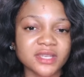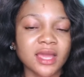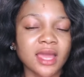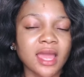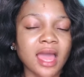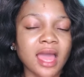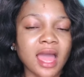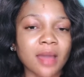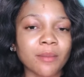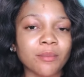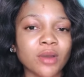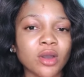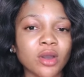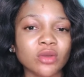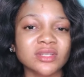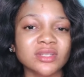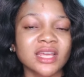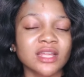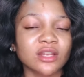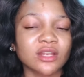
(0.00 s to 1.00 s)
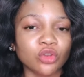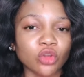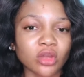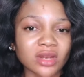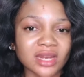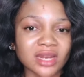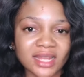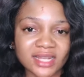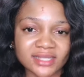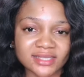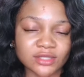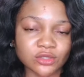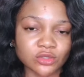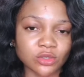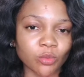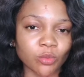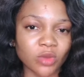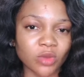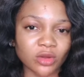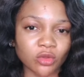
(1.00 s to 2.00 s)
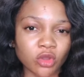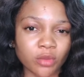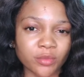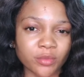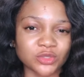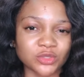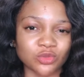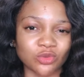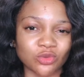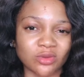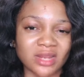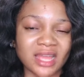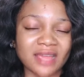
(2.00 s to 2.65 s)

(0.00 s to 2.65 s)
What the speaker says: about not letting someone come into your life.